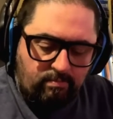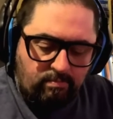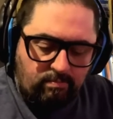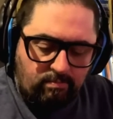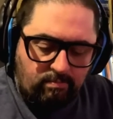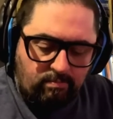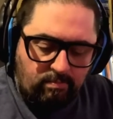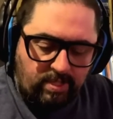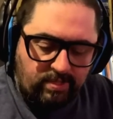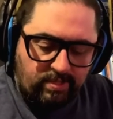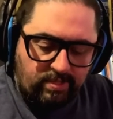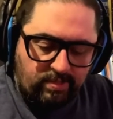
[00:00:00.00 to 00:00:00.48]

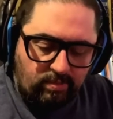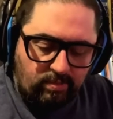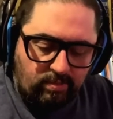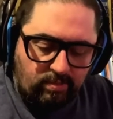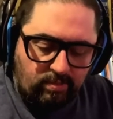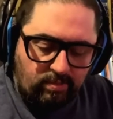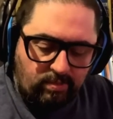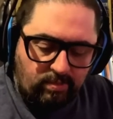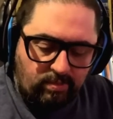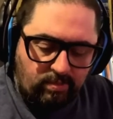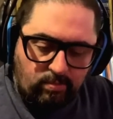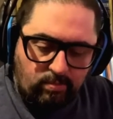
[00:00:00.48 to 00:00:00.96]

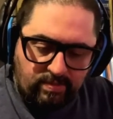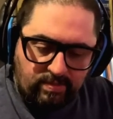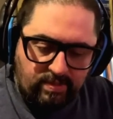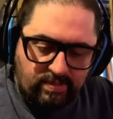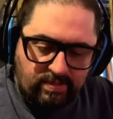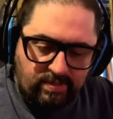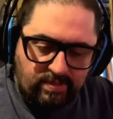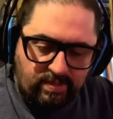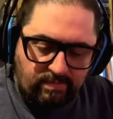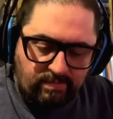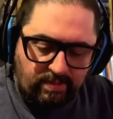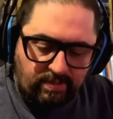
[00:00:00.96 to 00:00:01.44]
resolutions and
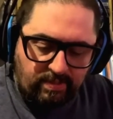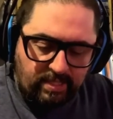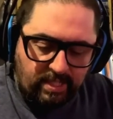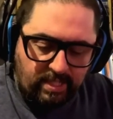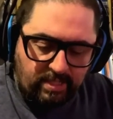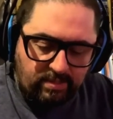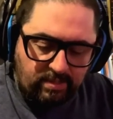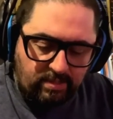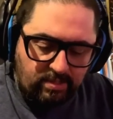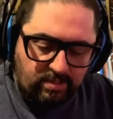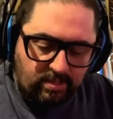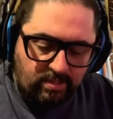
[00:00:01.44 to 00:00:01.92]
stuff like
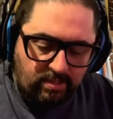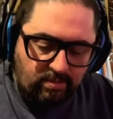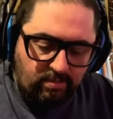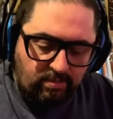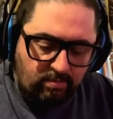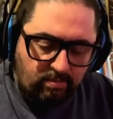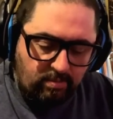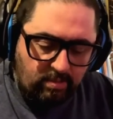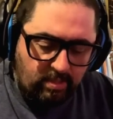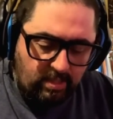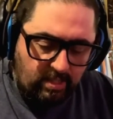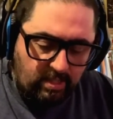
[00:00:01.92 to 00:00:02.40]
that you can do.
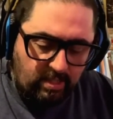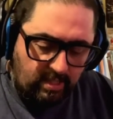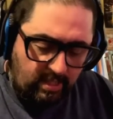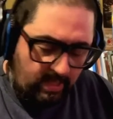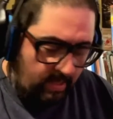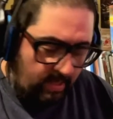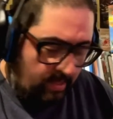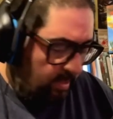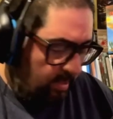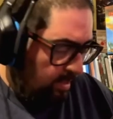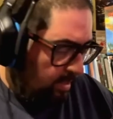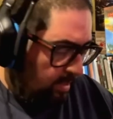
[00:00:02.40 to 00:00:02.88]

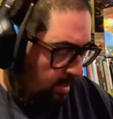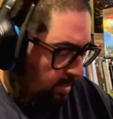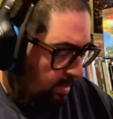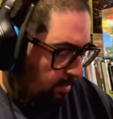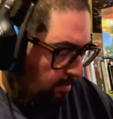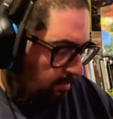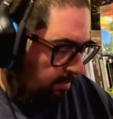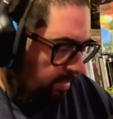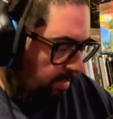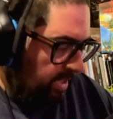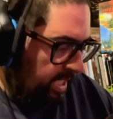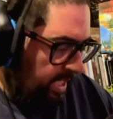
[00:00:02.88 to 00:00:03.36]

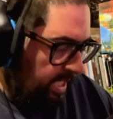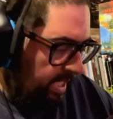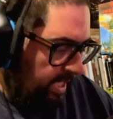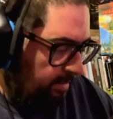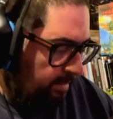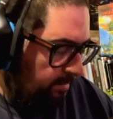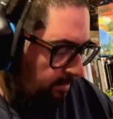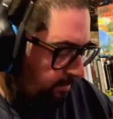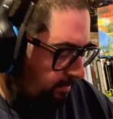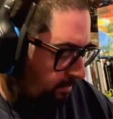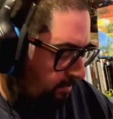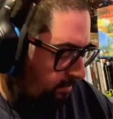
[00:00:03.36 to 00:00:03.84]
But
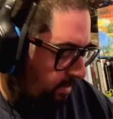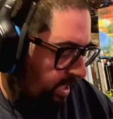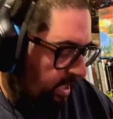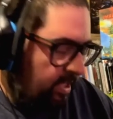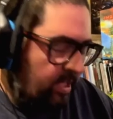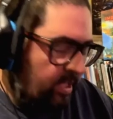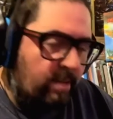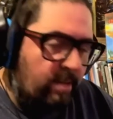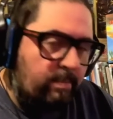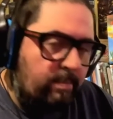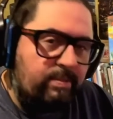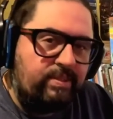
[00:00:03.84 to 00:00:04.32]
when it
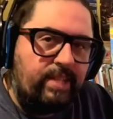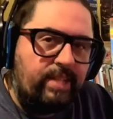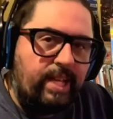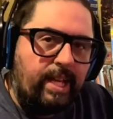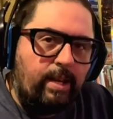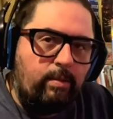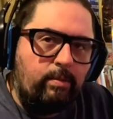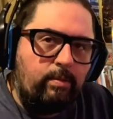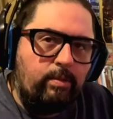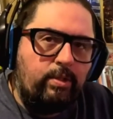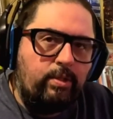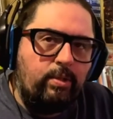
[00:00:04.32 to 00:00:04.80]
comes
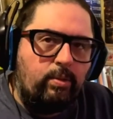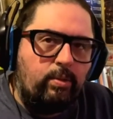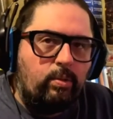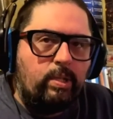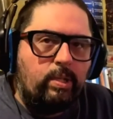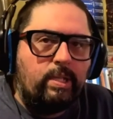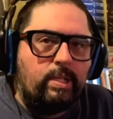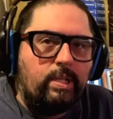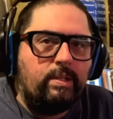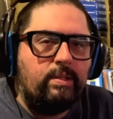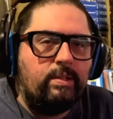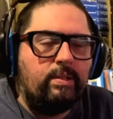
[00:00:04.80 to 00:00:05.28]
down to
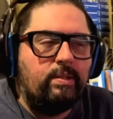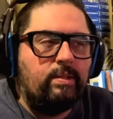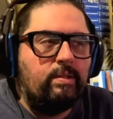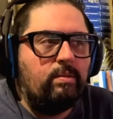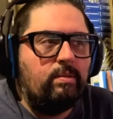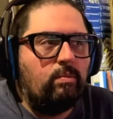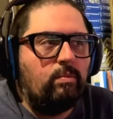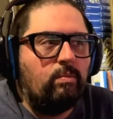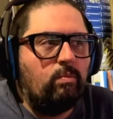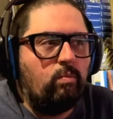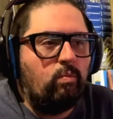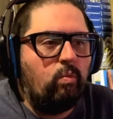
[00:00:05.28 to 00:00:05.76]
it,
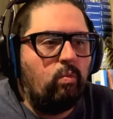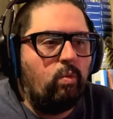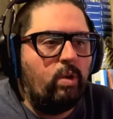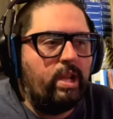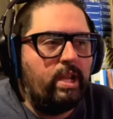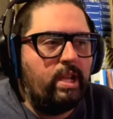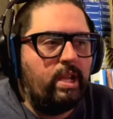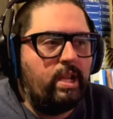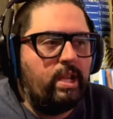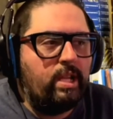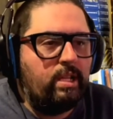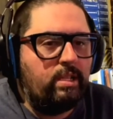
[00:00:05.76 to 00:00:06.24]

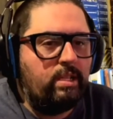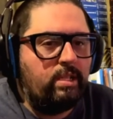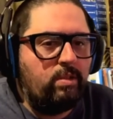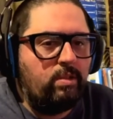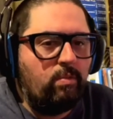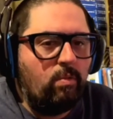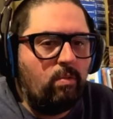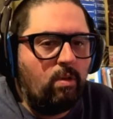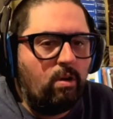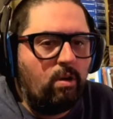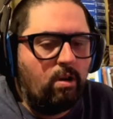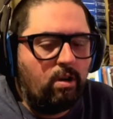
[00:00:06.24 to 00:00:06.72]
when
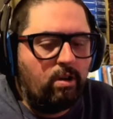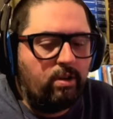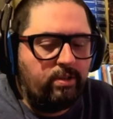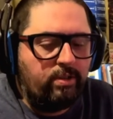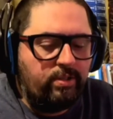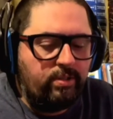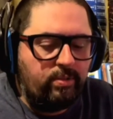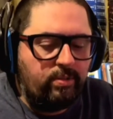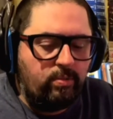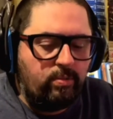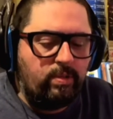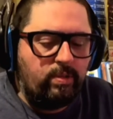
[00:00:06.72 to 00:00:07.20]
you are
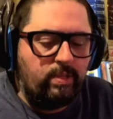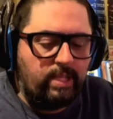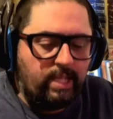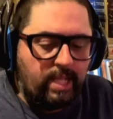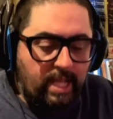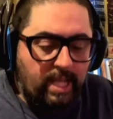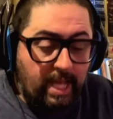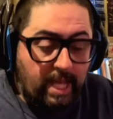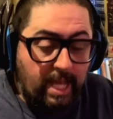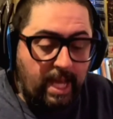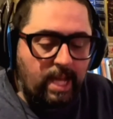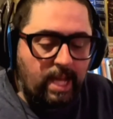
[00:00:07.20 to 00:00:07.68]
doing the
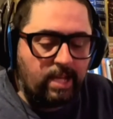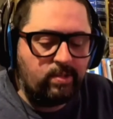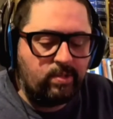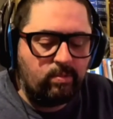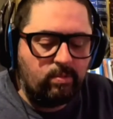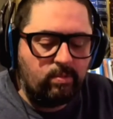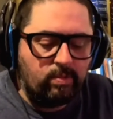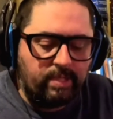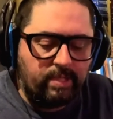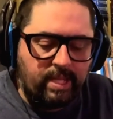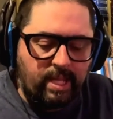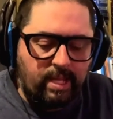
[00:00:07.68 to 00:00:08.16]

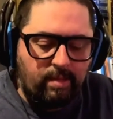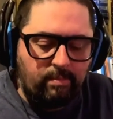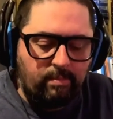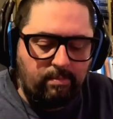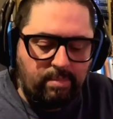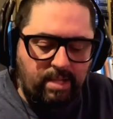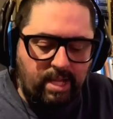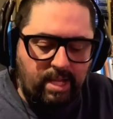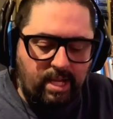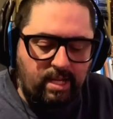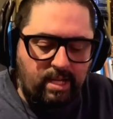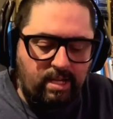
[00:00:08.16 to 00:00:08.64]
actual
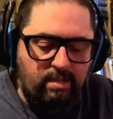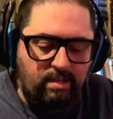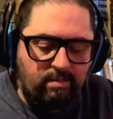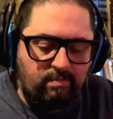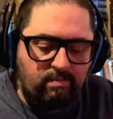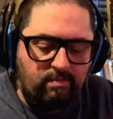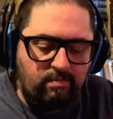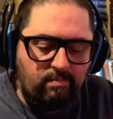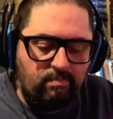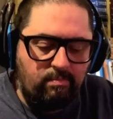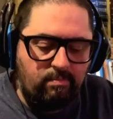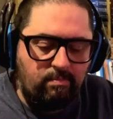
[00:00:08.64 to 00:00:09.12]

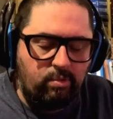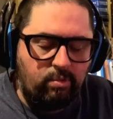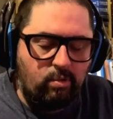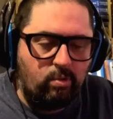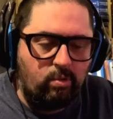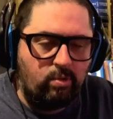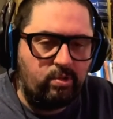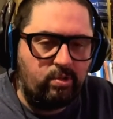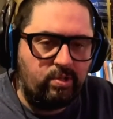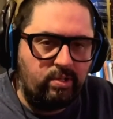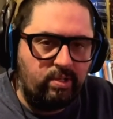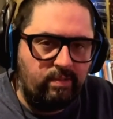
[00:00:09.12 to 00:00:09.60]
campaign
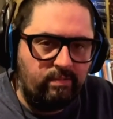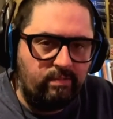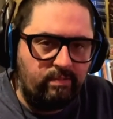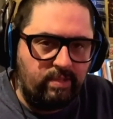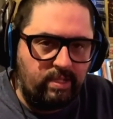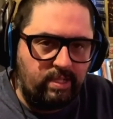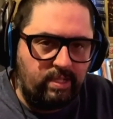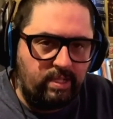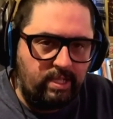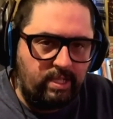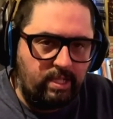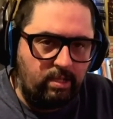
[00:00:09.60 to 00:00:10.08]
portion of it
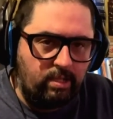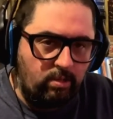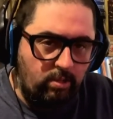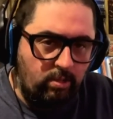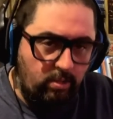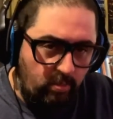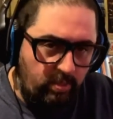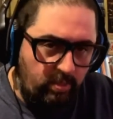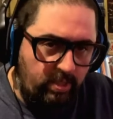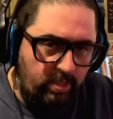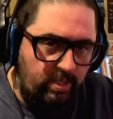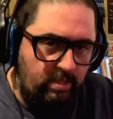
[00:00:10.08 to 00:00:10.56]
and
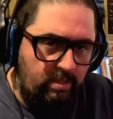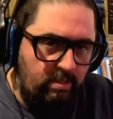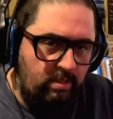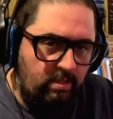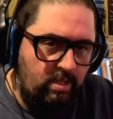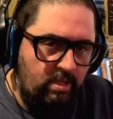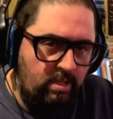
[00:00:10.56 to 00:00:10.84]
including